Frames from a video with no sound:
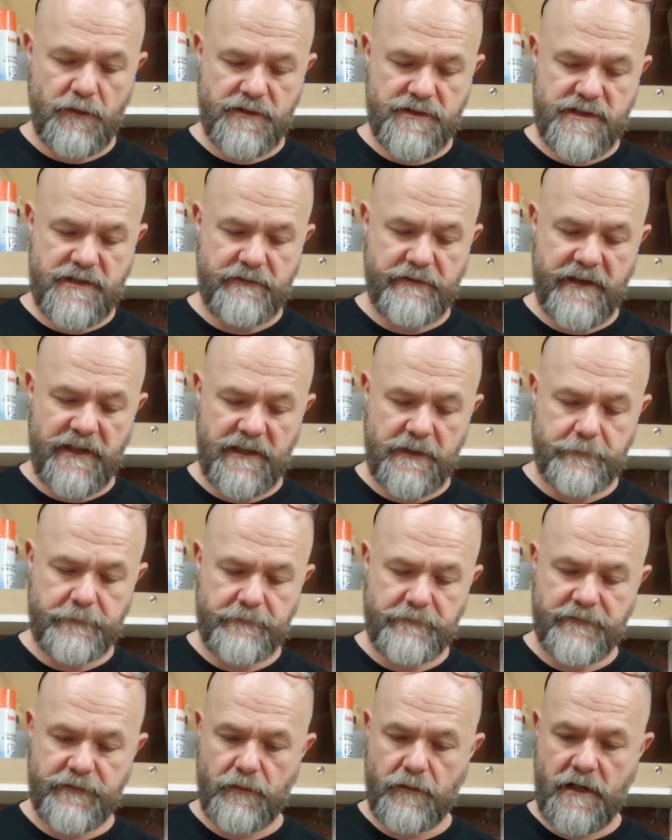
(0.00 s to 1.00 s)
one's
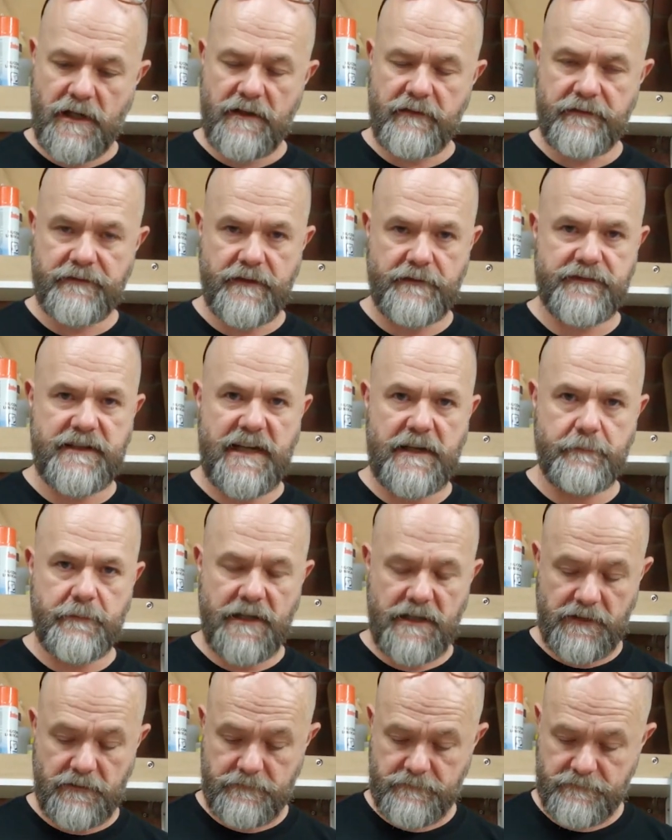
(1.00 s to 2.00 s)
developed for 15
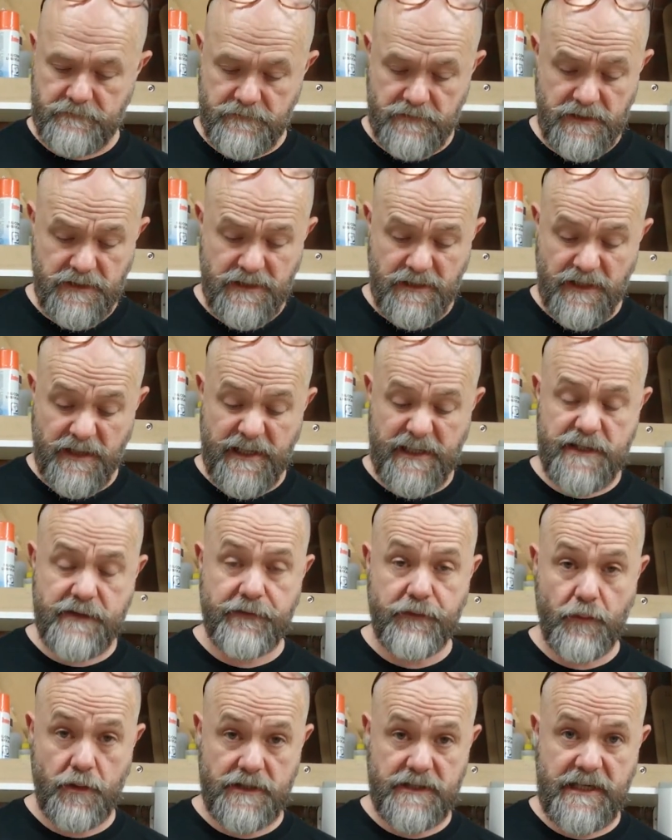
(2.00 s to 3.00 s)
mil. That's
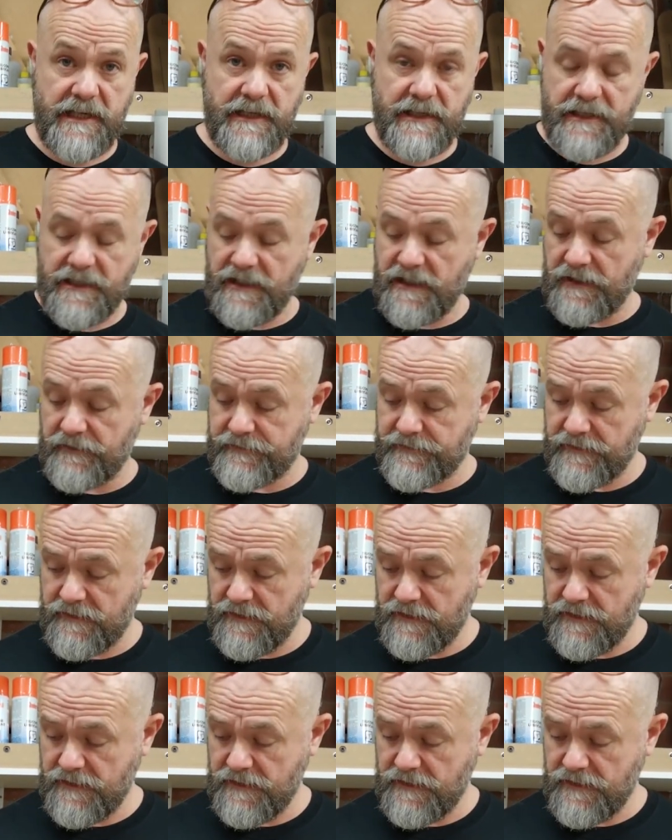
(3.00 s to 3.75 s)
14.5.